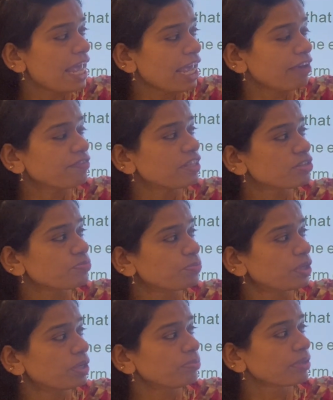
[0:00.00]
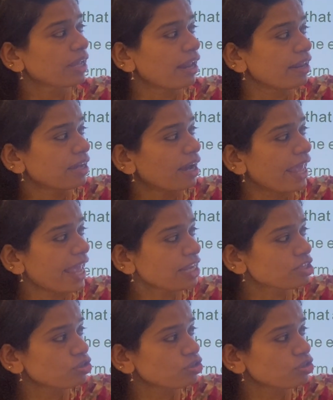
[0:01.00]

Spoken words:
If the sperm carrying a X